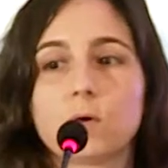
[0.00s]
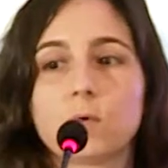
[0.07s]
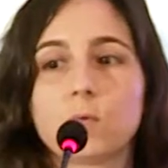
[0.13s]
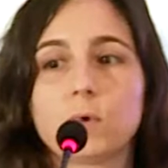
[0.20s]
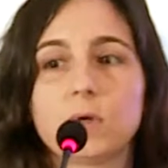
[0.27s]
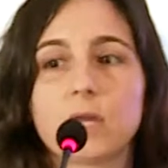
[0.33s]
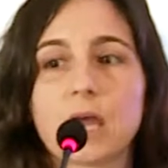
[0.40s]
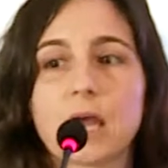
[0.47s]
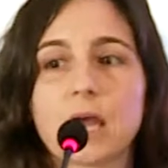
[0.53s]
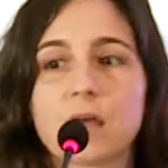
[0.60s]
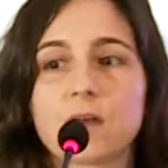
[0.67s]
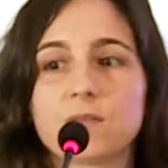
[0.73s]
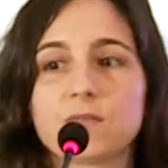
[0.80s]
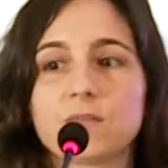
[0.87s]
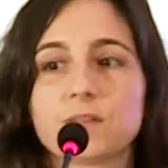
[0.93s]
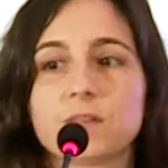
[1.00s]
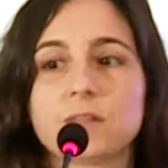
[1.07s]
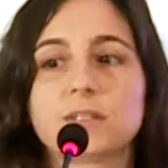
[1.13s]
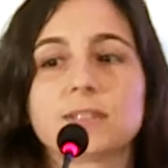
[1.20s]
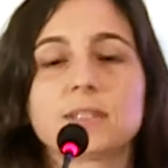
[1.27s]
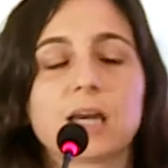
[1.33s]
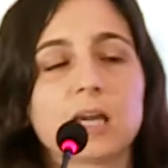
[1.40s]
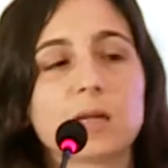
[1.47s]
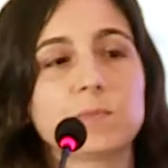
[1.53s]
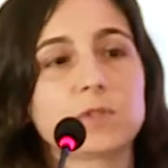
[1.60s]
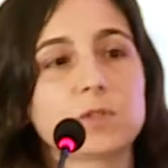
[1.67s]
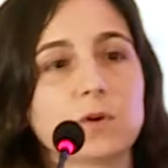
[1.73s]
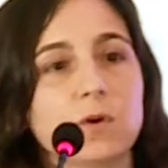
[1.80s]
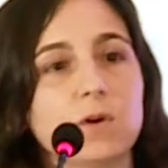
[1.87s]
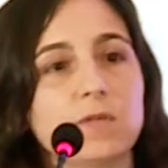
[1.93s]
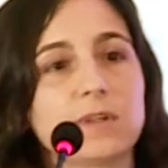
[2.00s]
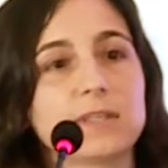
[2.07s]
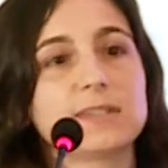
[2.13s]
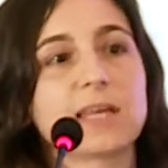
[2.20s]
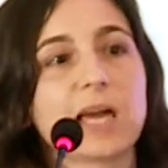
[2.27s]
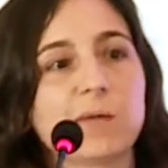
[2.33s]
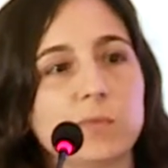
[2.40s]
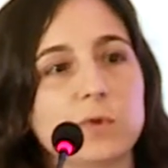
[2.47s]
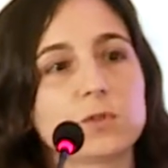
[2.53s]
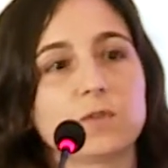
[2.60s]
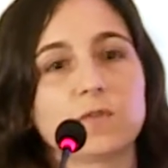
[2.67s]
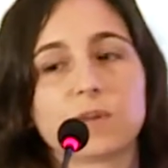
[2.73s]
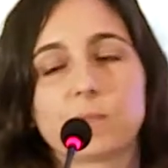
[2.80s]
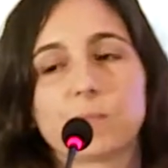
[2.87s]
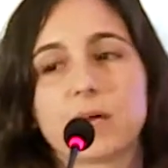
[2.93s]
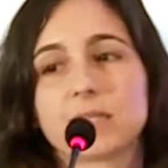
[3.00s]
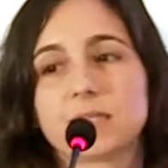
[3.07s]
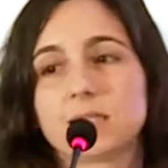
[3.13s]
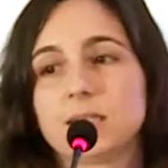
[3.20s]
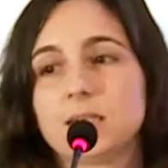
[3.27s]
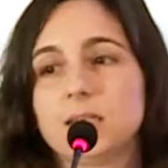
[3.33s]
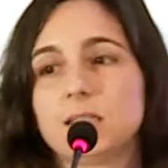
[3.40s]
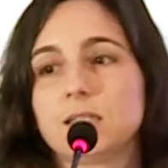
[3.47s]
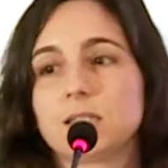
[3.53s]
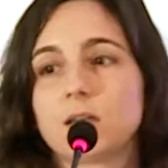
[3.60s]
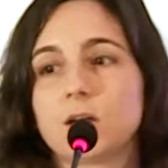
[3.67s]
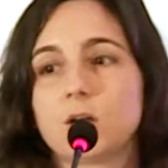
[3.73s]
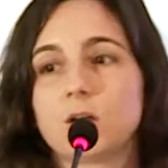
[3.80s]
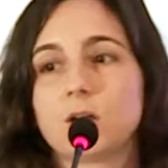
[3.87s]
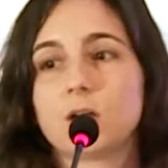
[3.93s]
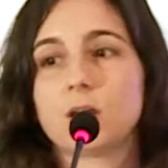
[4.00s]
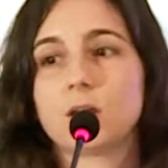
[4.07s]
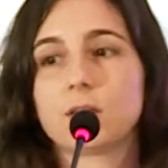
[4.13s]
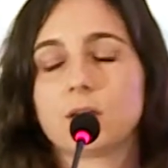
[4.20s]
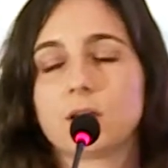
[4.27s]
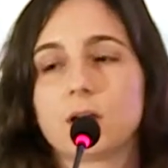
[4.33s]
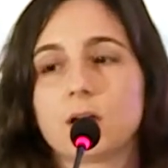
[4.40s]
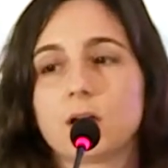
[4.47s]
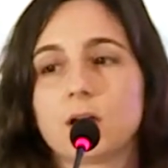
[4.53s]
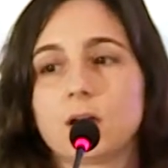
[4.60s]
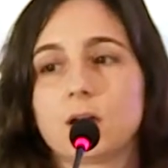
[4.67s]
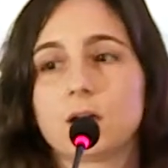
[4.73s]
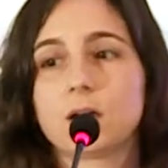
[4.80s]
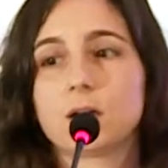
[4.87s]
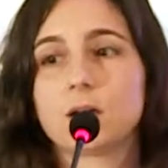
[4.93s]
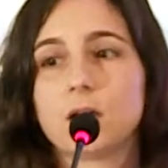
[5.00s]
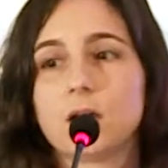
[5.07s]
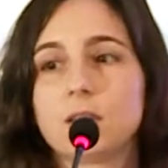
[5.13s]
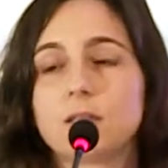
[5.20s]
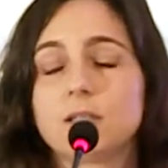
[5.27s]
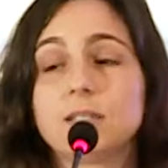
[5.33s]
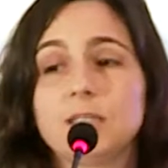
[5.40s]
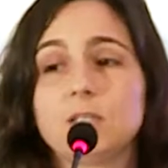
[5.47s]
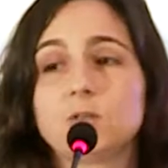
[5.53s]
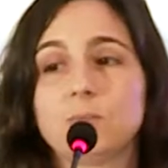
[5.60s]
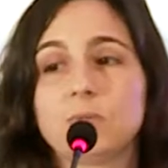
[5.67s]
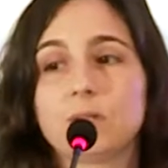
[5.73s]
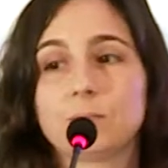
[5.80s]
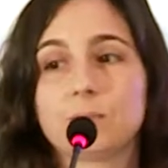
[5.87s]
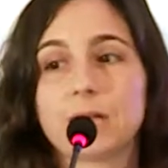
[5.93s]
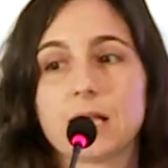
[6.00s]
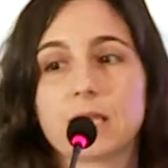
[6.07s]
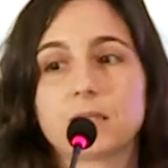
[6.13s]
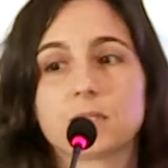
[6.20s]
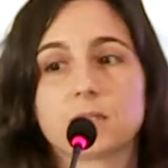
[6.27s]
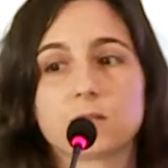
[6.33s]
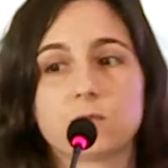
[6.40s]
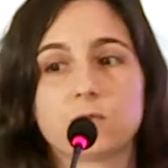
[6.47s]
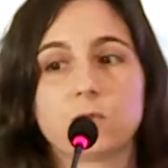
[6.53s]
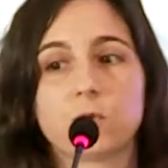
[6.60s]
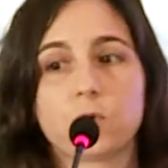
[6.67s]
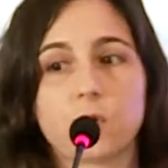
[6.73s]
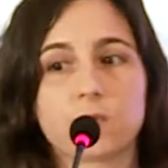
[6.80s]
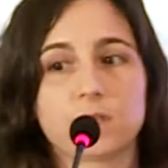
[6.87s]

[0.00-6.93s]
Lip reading: we have the types of examples of capacity needs that need to be in place for